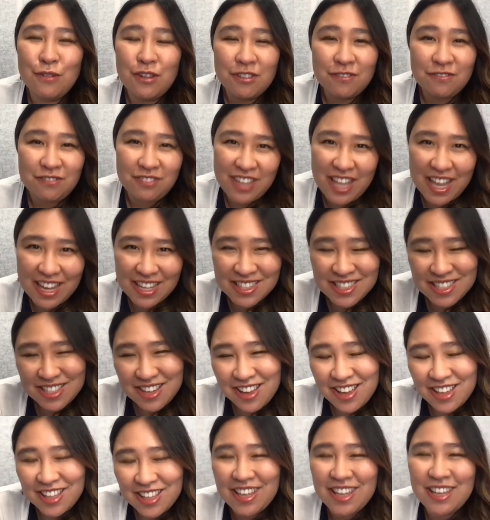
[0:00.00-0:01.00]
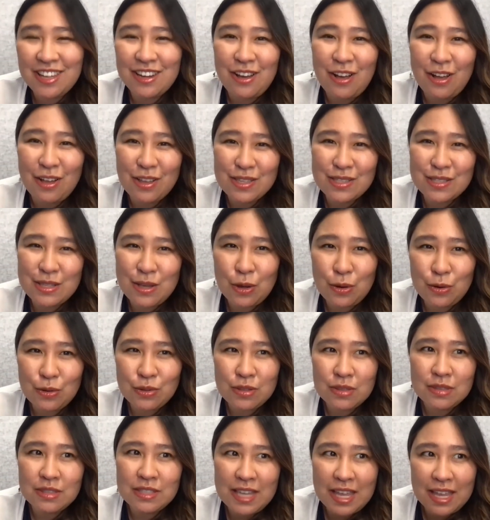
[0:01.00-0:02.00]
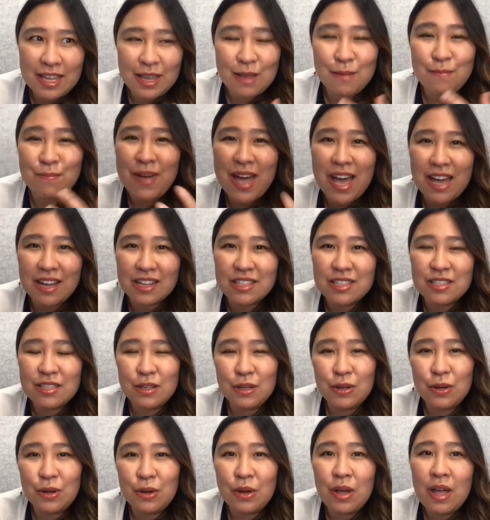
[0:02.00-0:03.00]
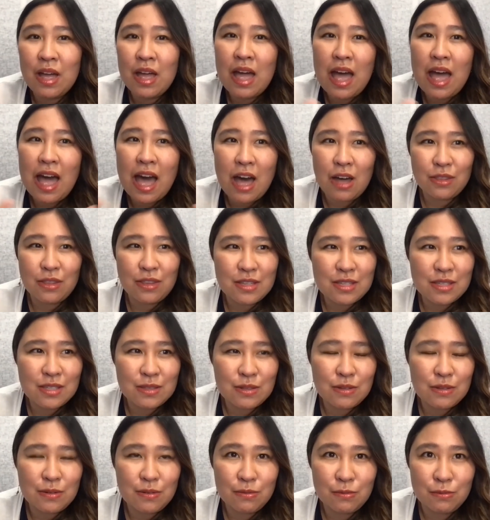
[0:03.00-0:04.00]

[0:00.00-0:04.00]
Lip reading: reflect on, and also take it back to how this